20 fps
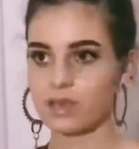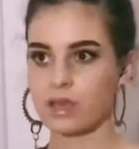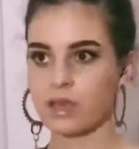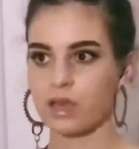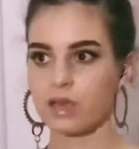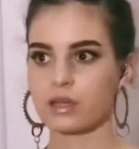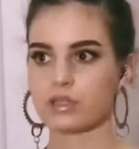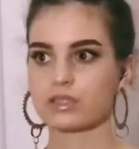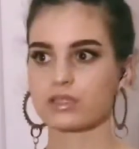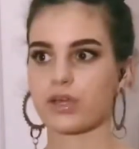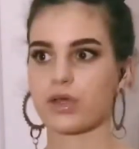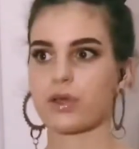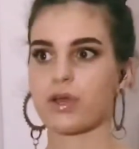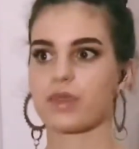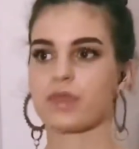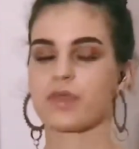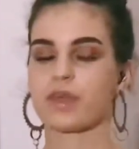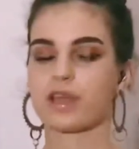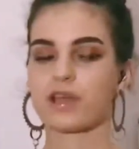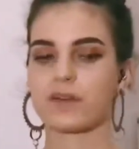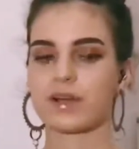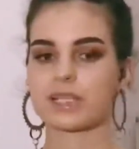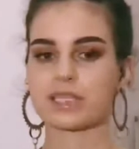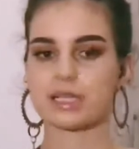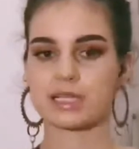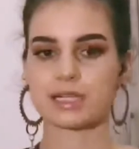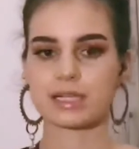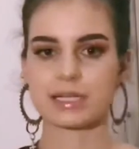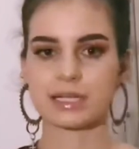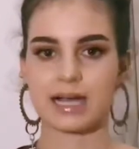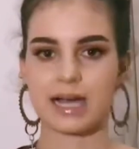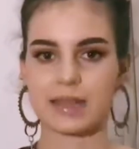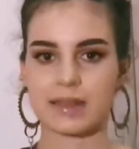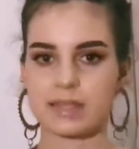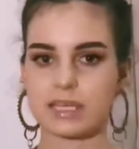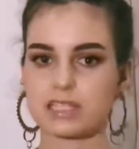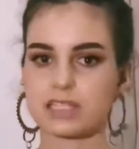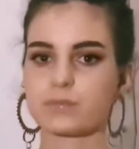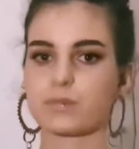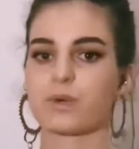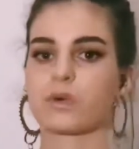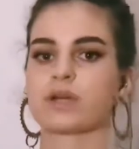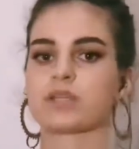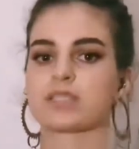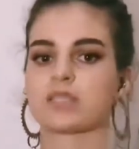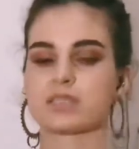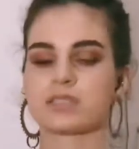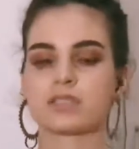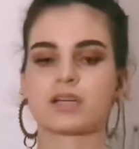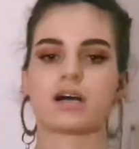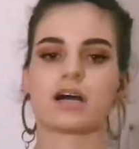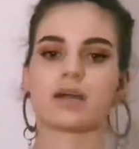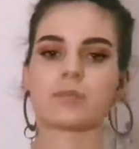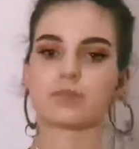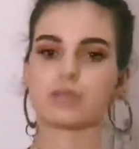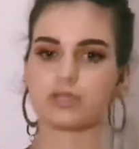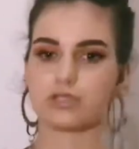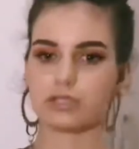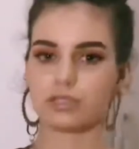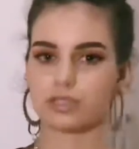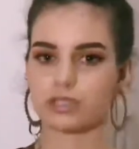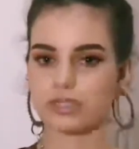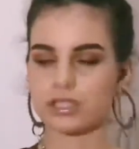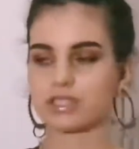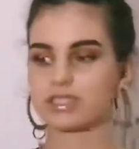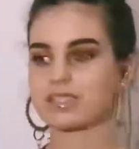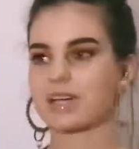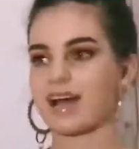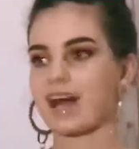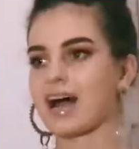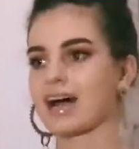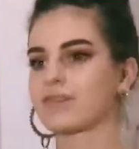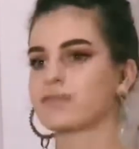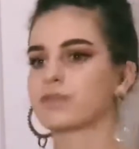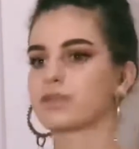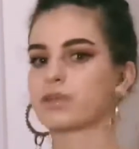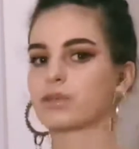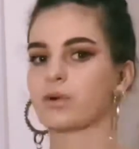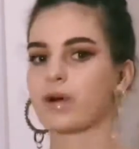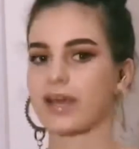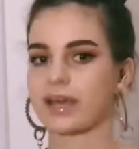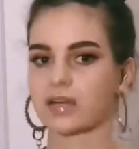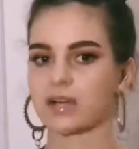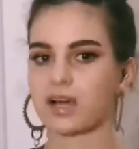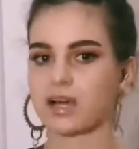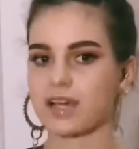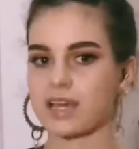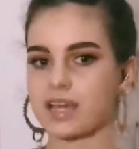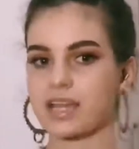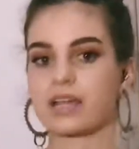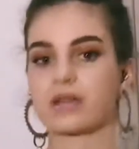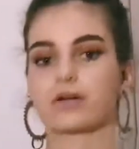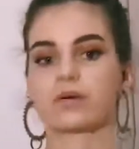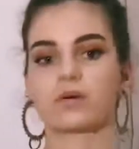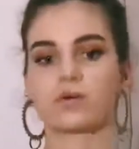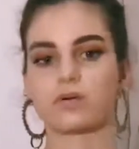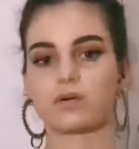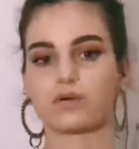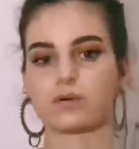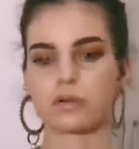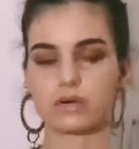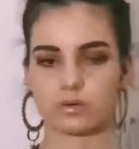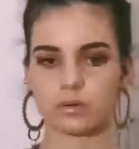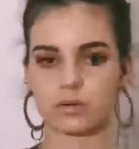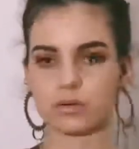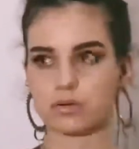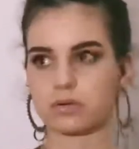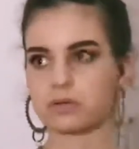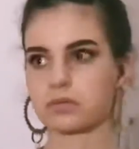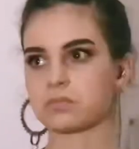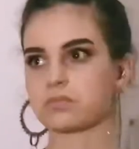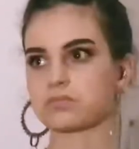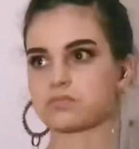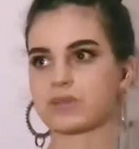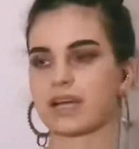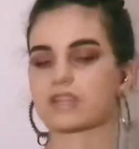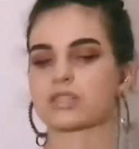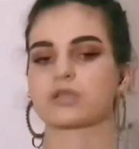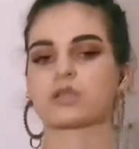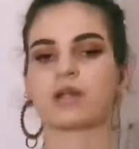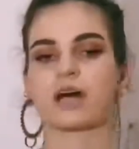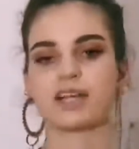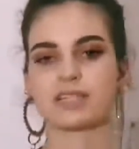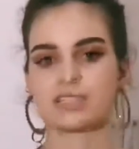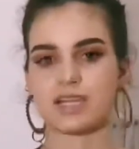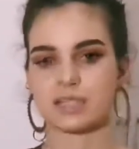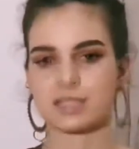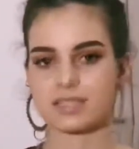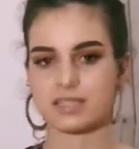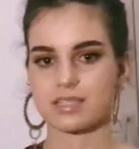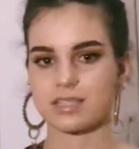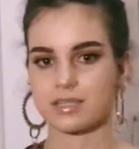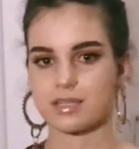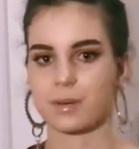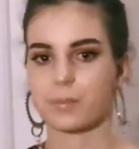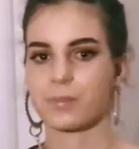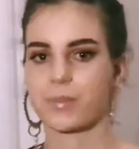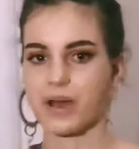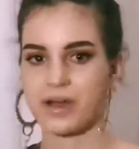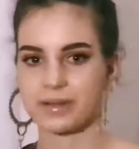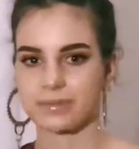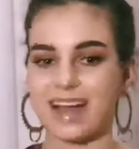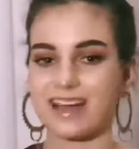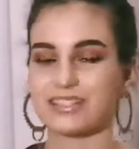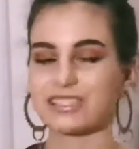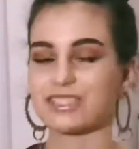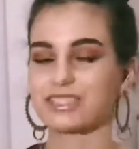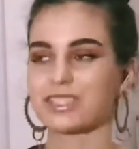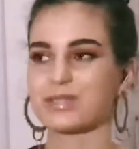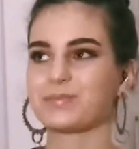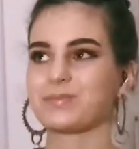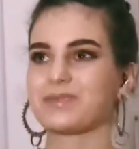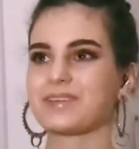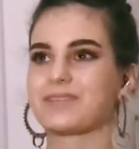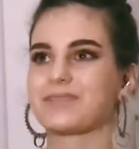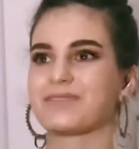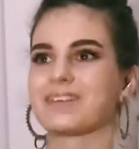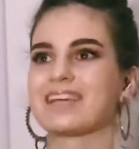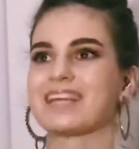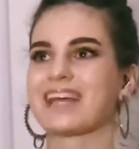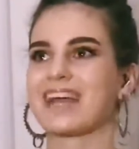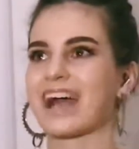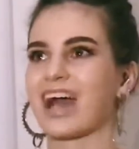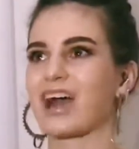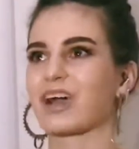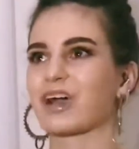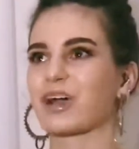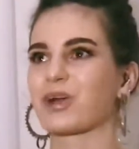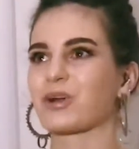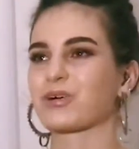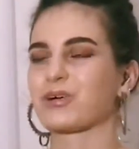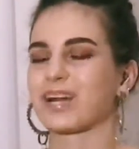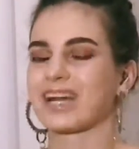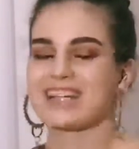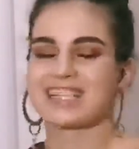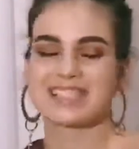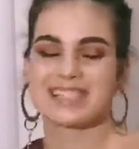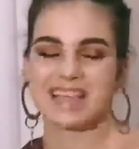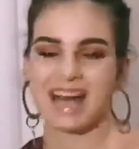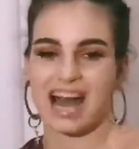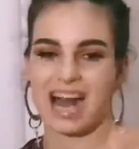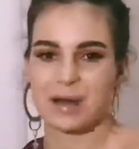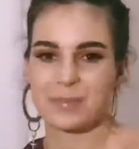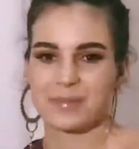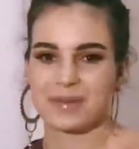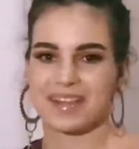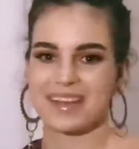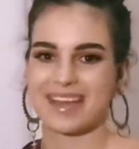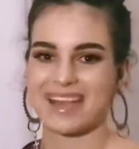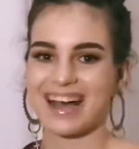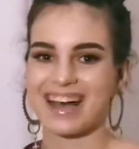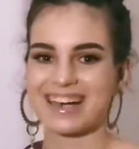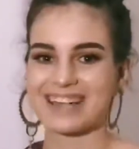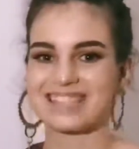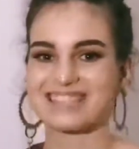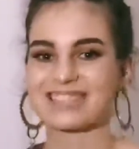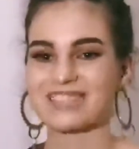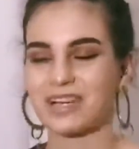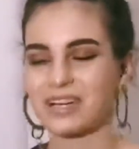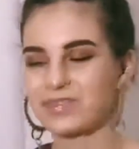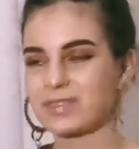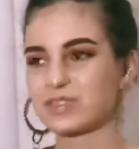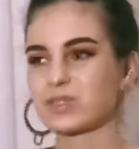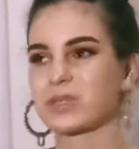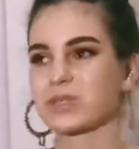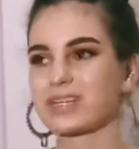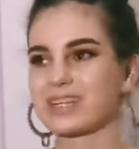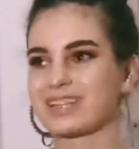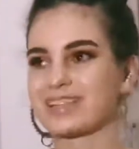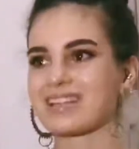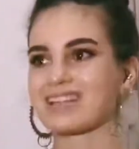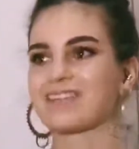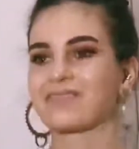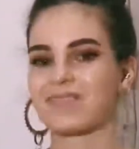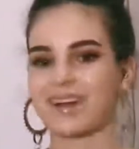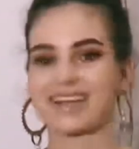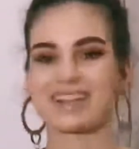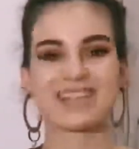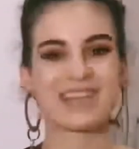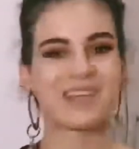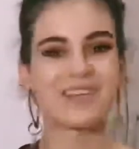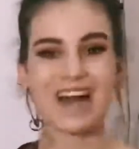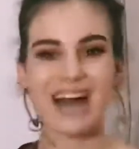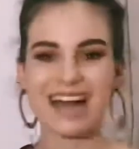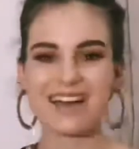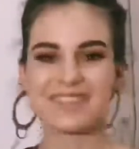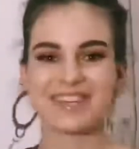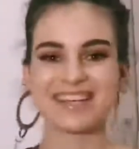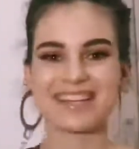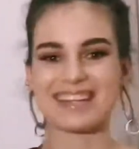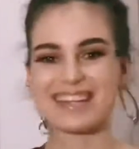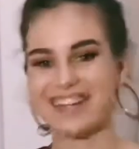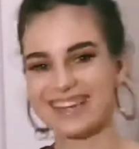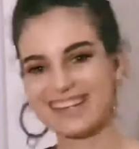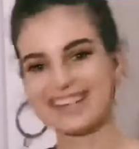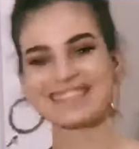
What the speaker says: So theoretically, at this point in time, you should have your NIE or your national identity number, and you should be feeling crazy happy and overjoyed that the fact that you have it, like.